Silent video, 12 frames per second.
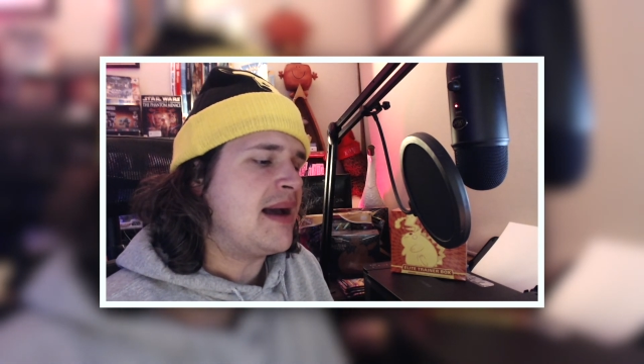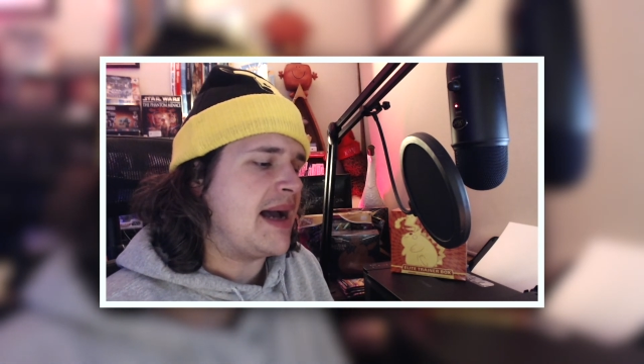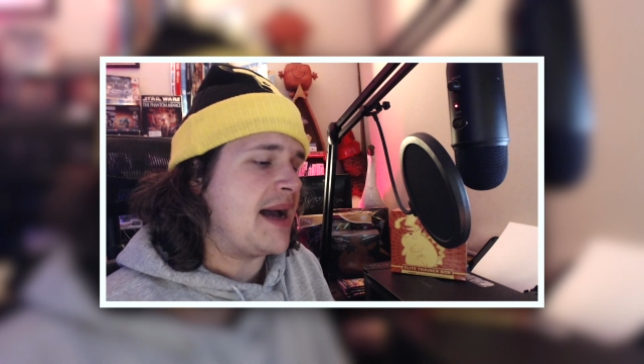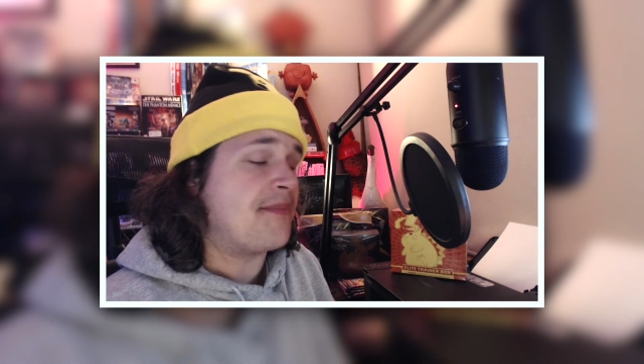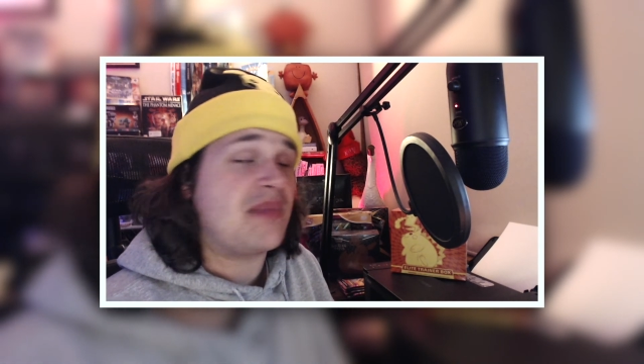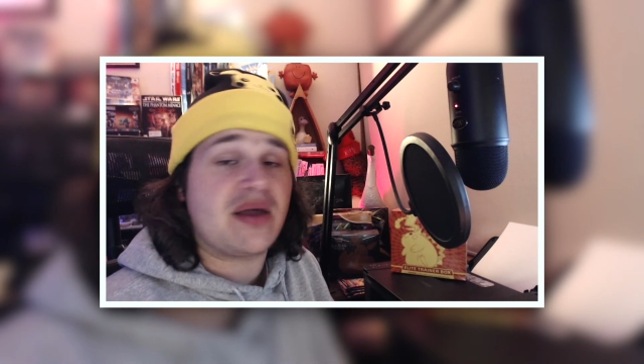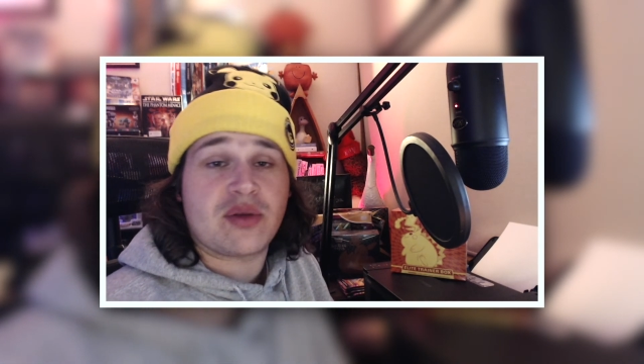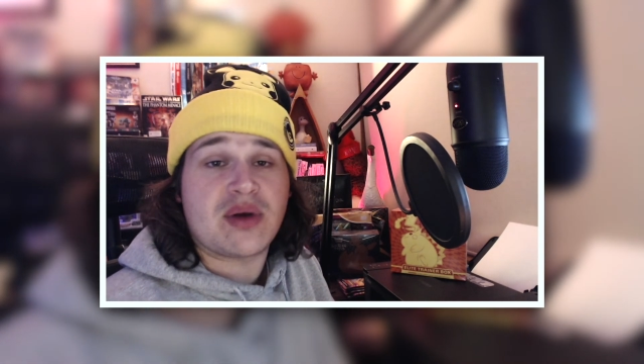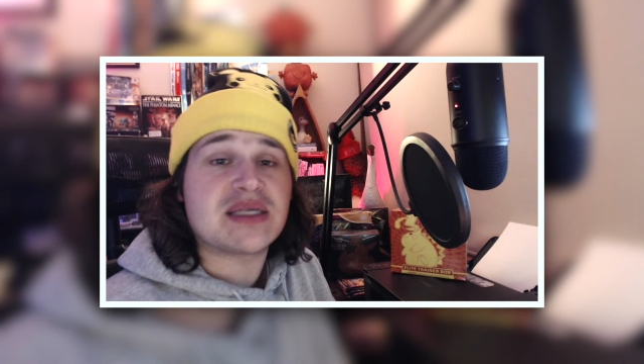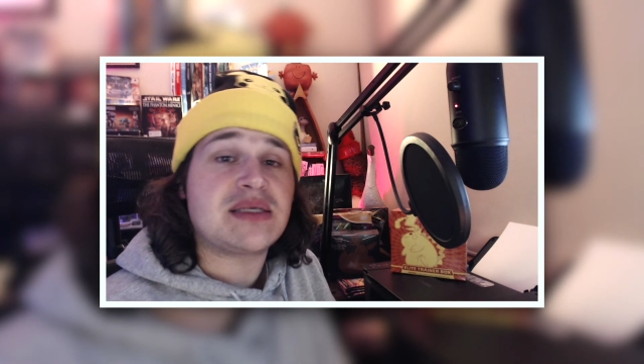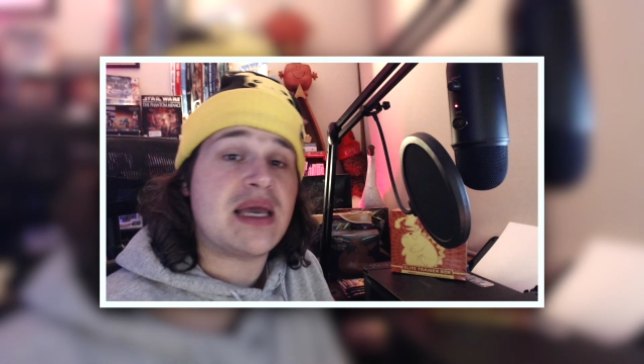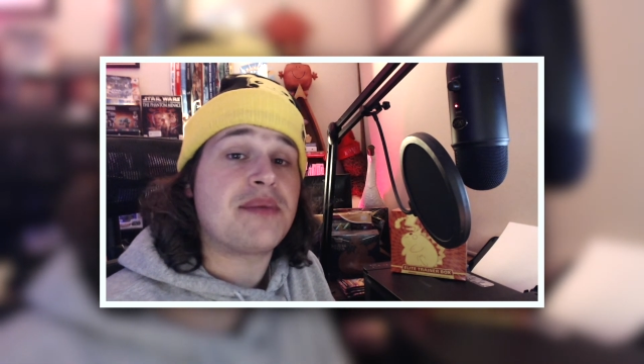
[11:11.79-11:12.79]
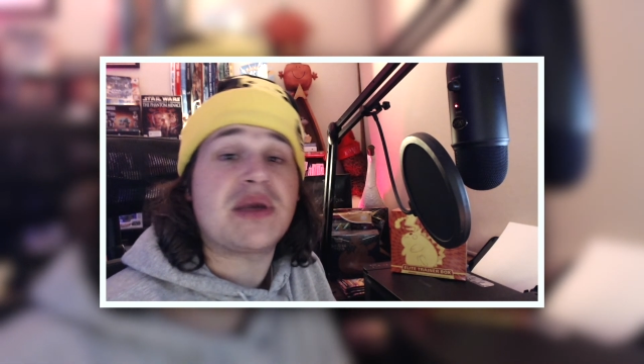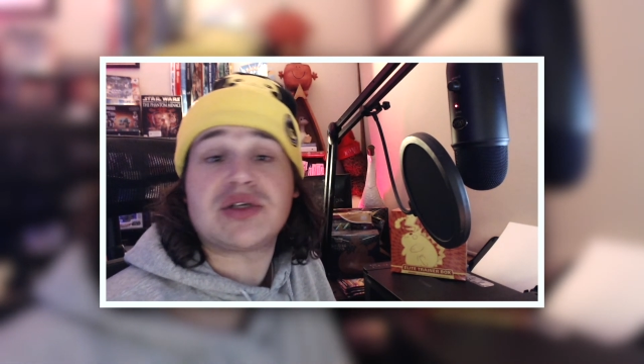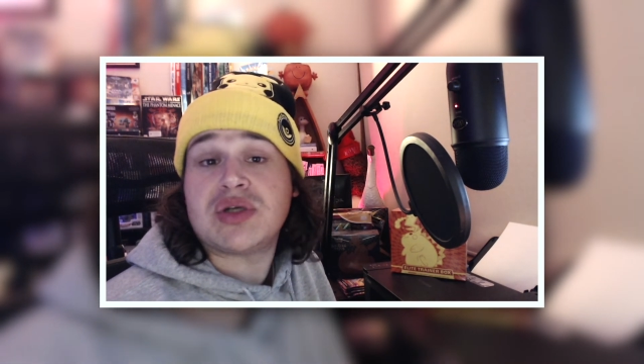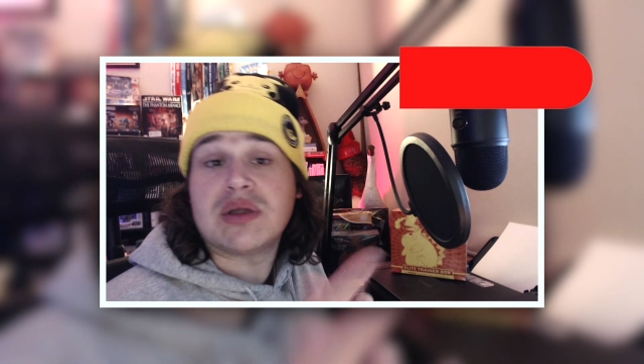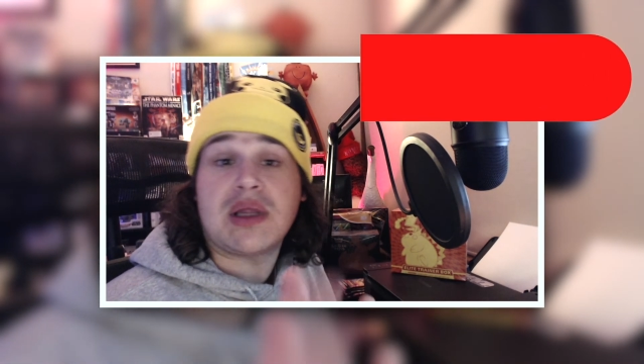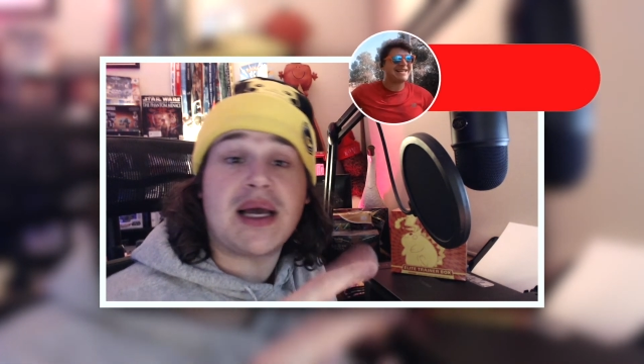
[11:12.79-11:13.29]
Otherwise, yeah, make
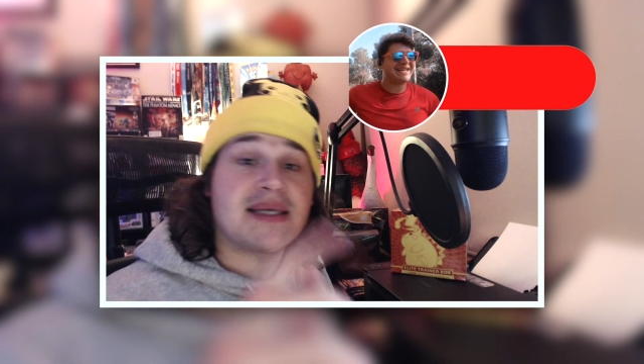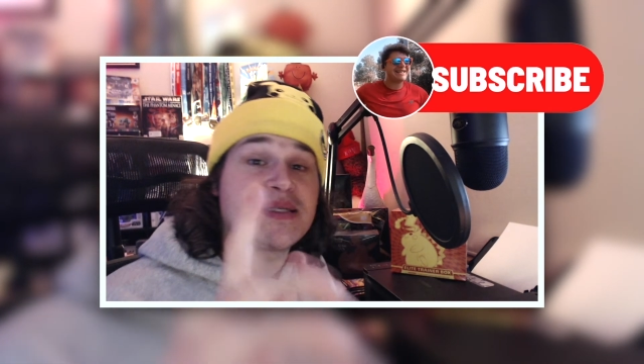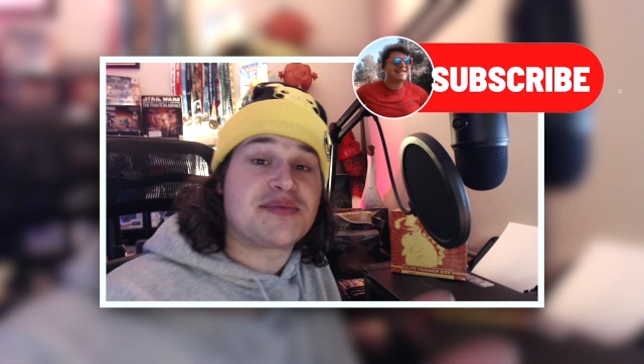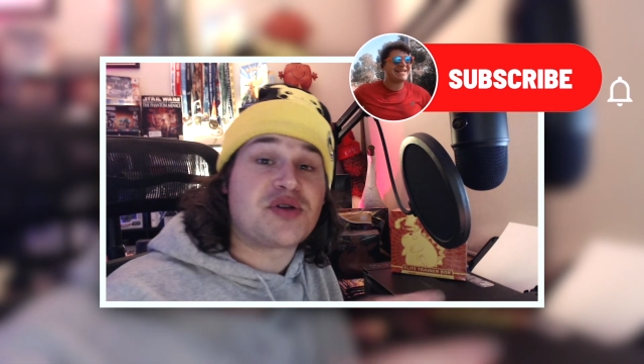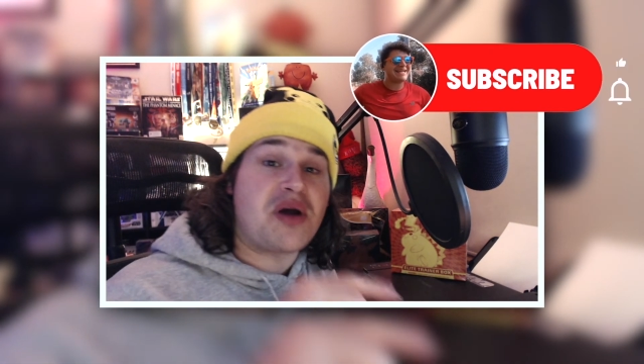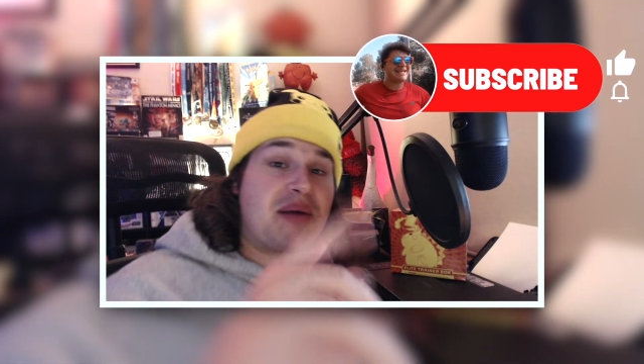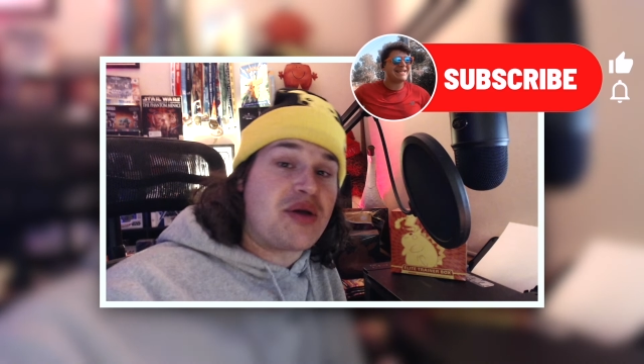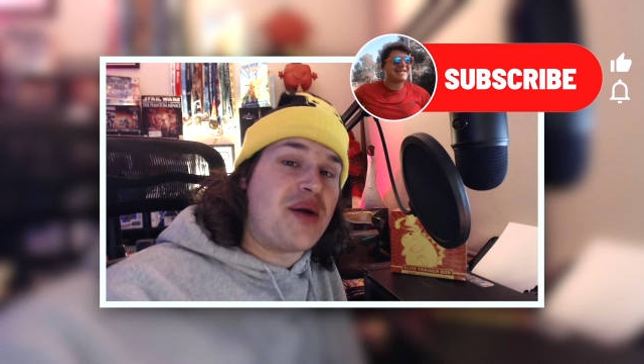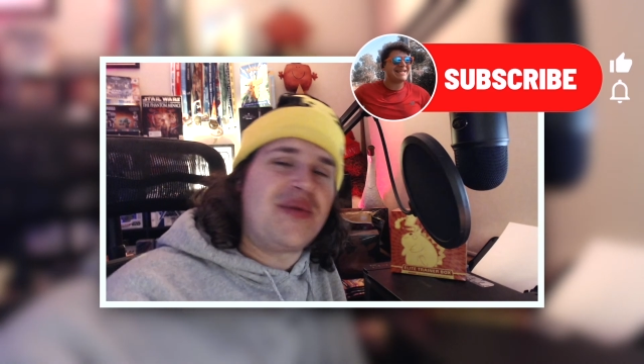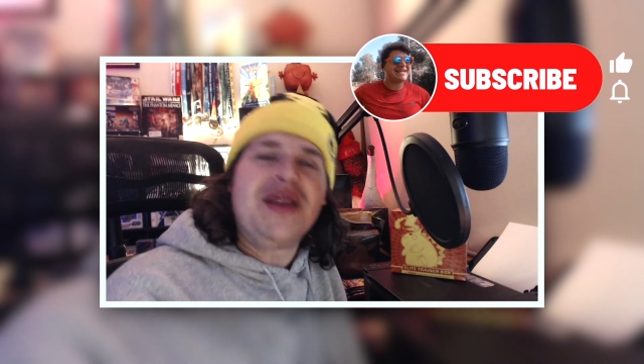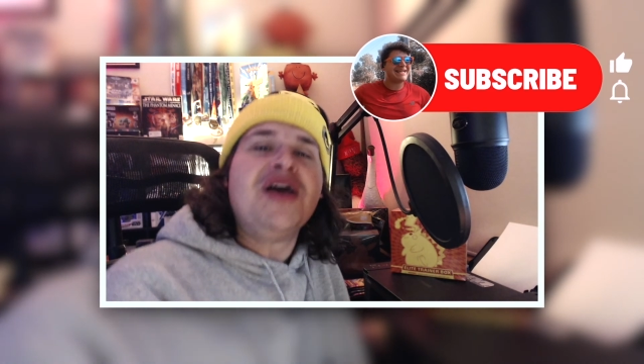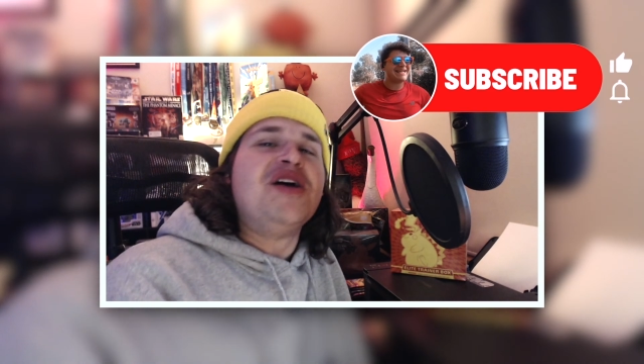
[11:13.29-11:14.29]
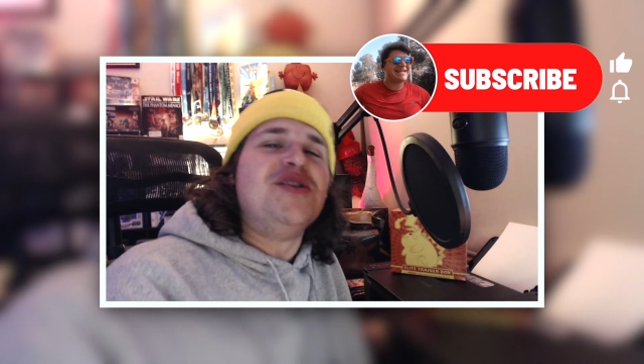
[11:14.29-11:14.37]
sure you like, subscribe, comment,